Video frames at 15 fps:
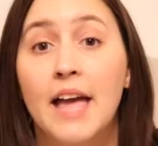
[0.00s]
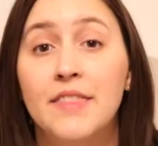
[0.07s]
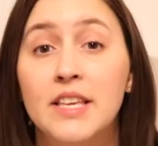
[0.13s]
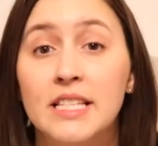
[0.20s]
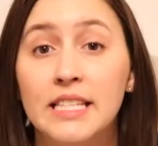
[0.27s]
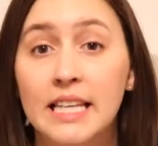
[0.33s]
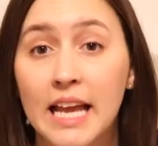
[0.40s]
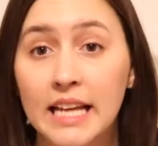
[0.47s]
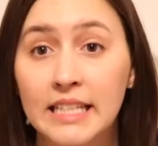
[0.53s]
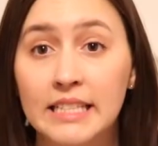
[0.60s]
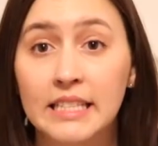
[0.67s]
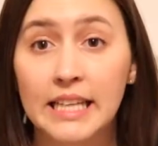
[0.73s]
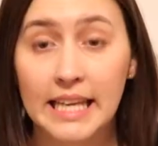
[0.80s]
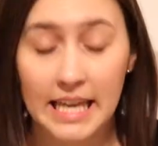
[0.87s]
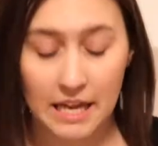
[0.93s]
And this
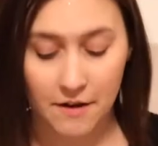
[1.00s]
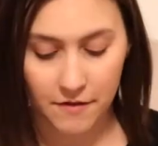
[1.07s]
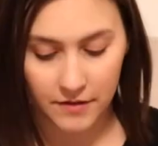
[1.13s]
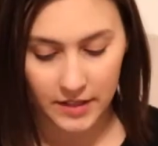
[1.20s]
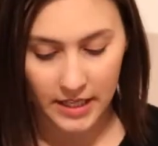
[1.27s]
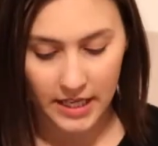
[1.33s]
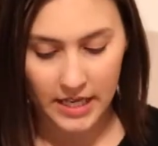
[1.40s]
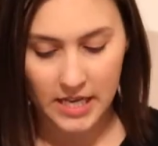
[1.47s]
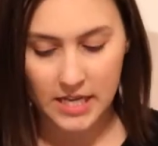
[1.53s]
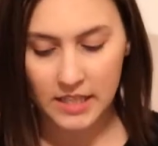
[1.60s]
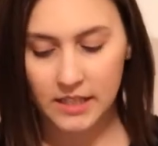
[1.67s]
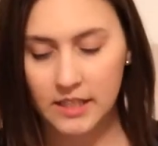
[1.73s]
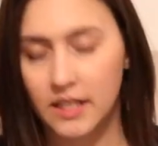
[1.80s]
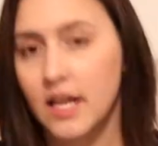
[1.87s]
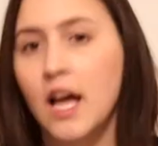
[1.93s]
next gift
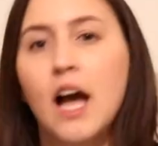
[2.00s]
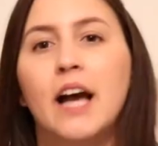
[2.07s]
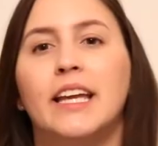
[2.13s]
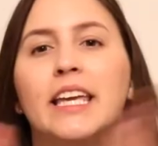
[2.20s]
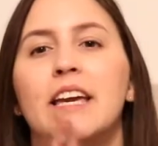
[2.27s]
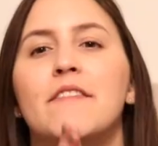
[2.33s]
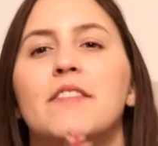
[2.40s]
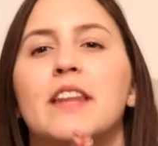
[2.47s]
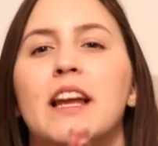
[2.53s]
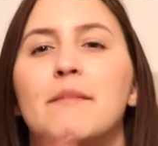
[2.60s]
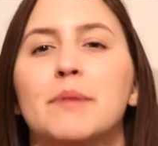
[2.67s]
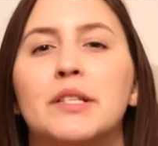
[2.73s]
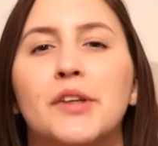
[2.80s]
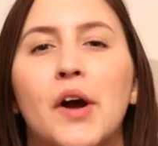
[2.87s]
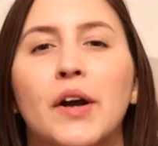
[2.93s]
is a gift that I've
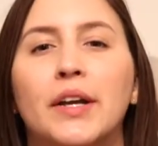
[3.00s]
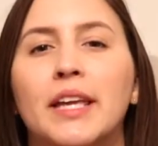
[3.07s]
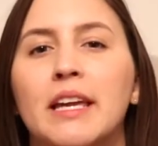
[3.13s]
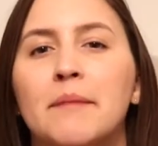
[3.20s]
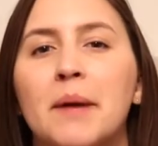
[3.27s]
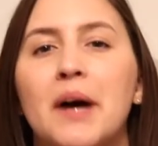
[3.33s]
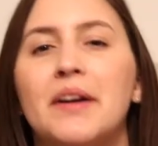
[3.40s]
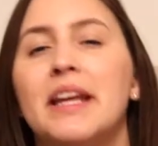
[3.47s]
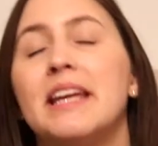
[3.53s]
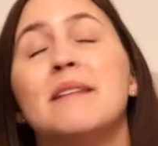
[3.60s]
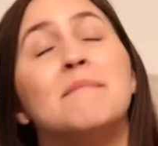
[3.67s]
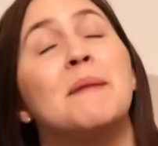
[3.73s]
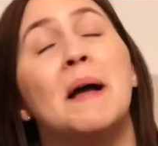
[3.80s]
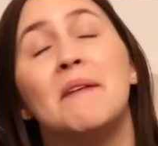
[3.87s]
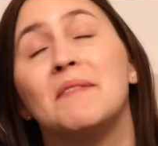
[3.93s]
been talking about
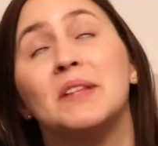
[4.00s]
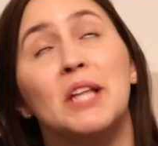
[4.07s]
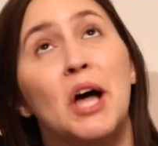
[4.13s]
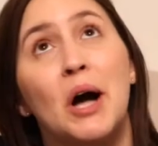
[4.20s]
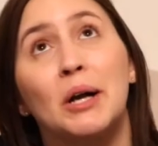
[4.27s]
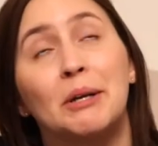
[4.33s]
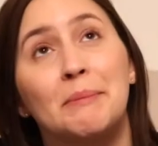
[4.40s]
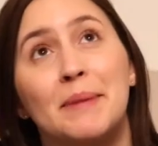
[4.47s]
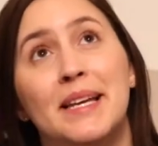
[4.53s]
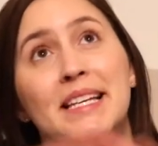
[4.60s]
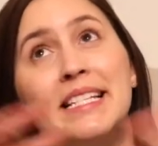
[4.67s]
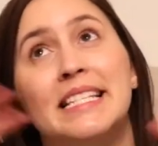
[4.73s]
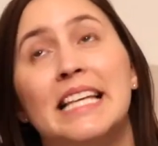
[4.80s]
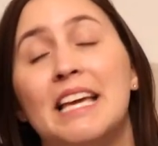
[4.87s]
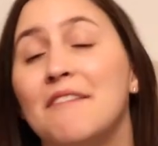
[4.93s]
in my
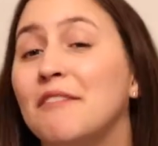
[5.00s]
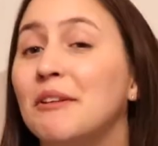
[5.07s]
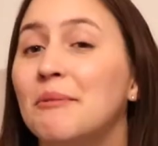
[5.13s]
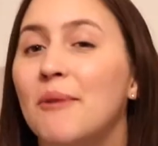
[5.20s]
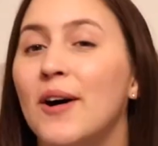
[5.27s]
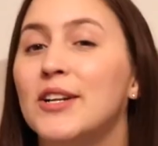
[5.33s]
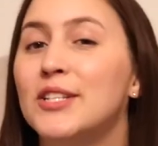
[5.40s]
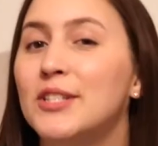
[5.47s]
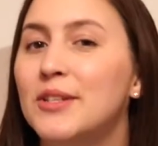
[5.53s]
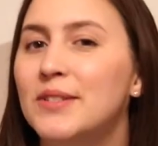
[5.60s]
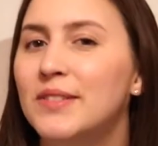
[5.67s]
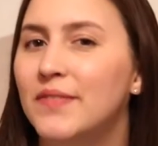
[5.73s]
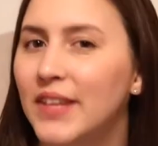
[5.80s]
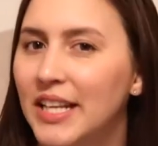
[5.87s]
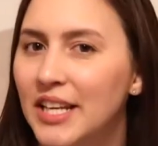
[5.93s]
Vlogmas, if you watch those
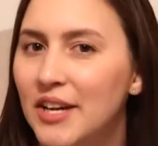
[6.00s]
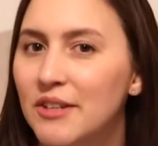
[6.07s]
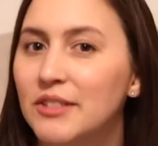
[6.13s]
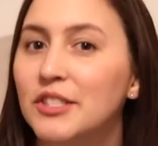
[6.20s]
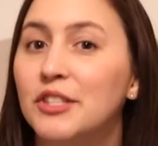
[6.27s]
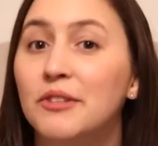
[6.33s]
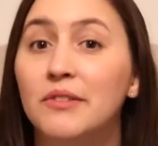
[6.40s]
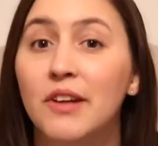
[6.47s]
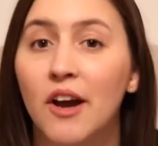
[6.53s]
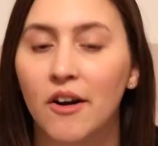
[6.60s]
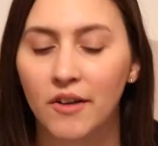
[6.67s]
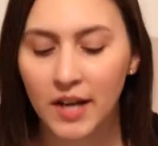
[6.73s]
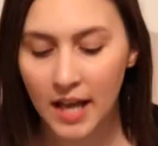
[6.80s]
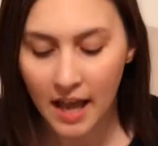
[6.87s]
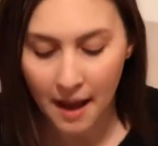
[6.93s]
videos, you
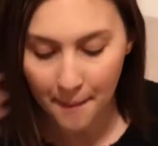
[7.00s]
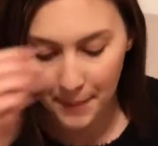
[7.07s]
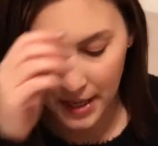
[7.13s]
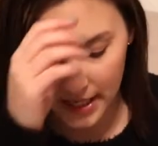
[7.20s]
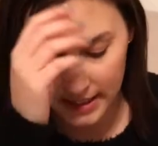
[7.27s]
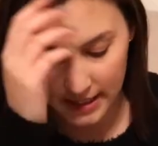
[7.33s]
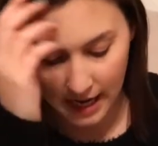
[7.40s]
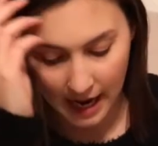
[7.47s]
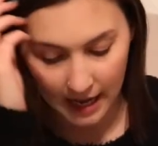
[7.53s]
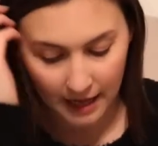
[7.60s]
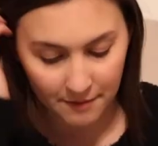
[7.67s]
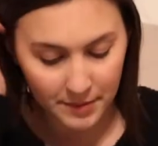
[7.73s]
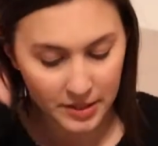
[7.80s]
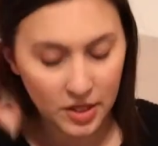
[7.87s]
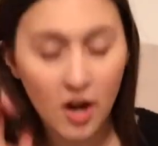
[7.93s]
know. But I
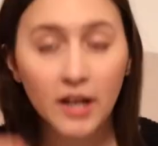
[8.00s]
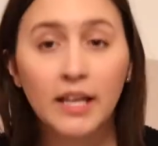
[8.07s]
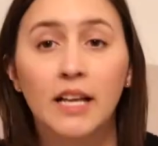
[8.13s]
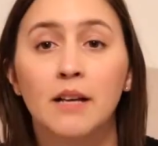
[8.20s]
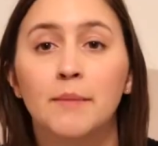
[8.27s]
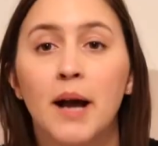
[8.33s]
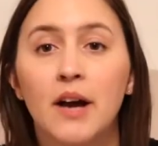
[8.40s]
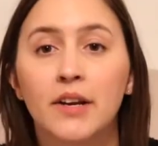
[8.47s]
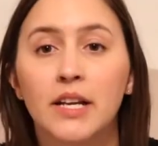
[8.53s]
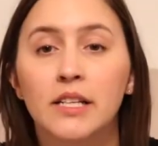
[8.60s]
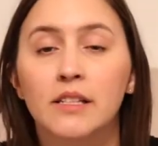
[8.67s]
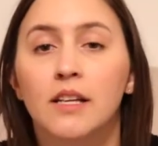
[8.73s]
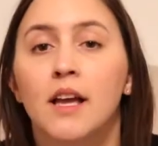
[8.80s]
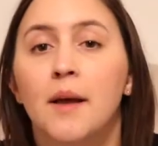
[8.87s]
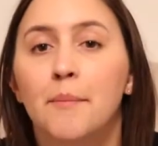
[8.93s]
have been talking about
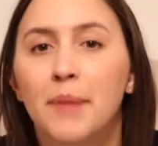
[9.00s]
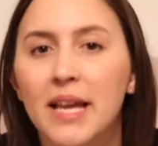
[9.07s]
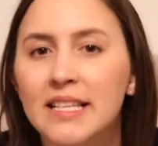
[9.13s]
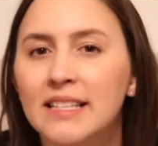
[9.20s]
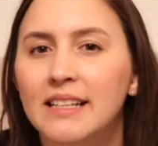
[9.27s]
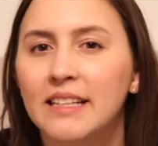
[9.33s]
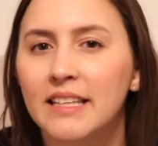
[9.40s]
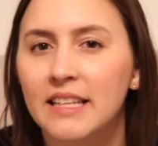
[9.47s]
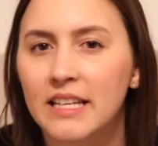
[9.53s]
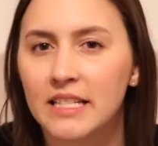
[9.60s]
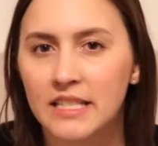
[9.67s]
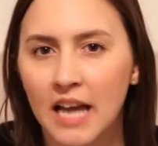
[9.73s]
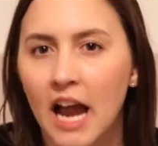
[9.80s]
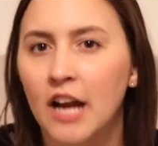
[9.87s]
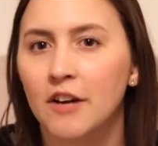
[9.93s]
it basically the
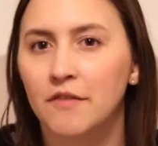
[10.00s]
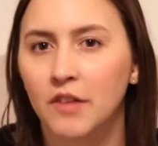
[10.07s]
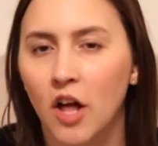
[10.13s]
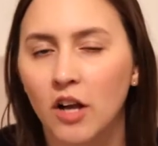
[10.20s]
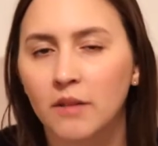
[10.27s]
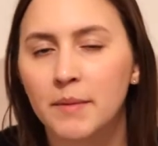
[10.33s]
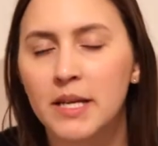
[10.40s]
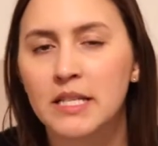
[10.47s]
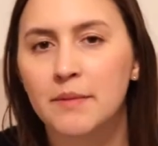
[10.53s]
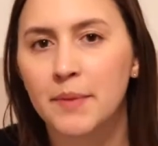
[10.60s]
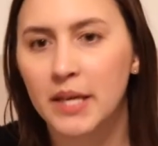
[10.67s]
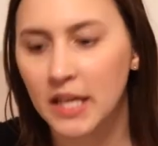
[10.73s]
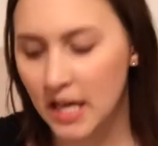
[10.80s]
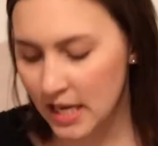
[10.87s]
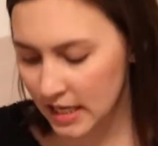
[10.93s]
entire Vlogmas
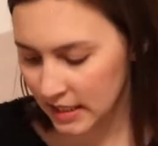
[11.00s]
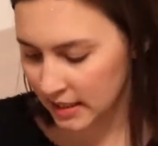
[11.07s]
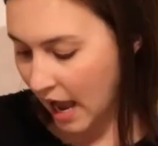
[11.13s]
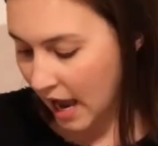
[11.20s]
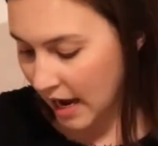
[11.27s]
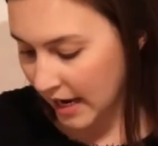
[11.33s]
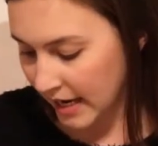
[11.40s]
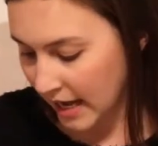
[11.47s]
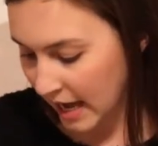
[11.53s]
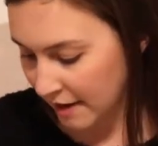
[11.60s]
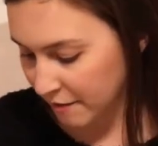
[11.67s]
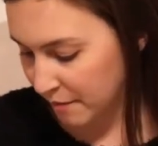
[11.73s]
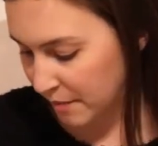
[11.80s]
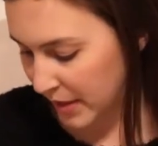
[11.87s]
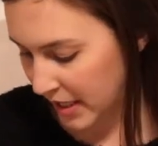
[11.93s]
because I
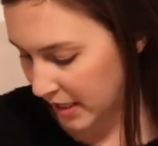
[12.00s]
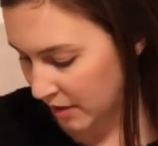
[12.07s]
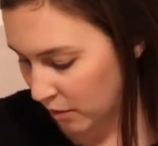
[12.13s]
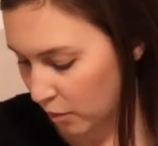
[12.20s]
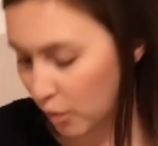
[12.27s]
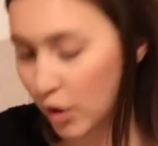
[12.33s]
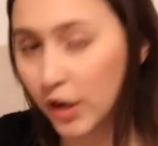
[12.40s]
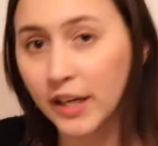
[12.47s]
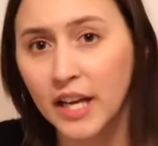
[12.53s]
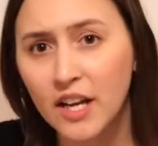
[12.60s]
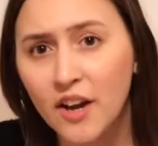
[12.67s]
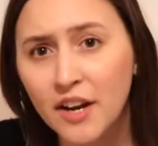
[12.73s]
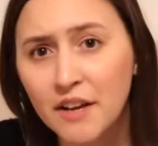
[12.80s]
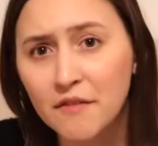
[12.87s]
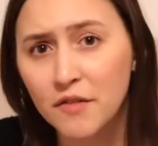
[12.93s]
have been working
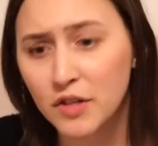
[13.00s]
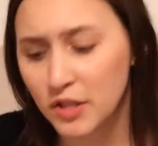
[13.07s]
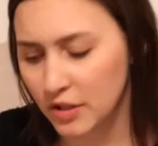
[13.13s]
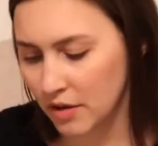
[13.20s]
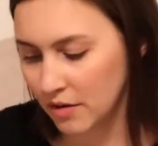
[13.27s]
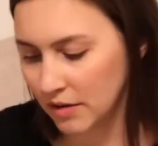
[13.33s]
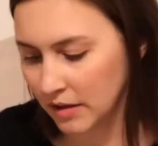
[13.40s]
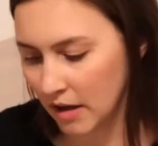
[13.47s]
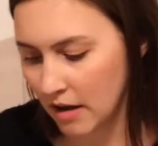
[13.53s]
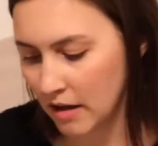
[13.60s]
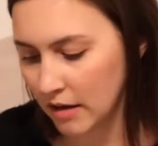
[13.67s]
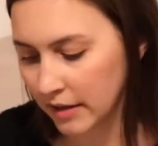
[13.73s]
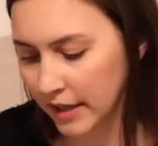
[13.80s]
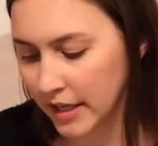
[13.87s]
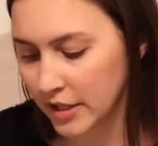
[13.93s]
on it for so
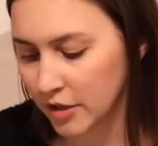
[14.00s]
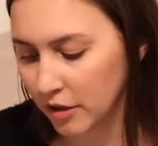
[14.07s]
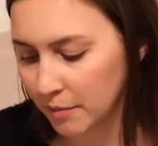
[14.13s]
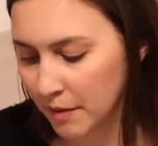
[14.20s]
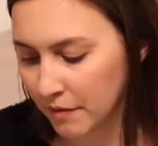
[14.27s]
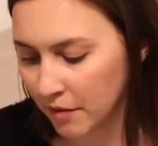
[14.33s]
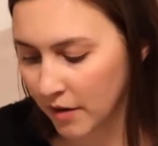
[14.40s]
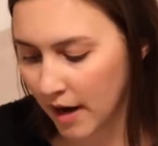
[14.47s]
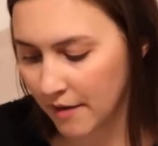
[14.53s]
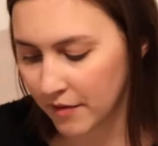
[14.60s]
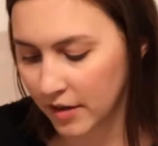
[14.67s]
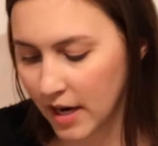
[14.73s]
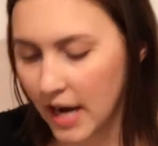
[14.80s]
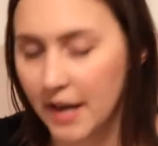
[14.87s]
long. It took me forever.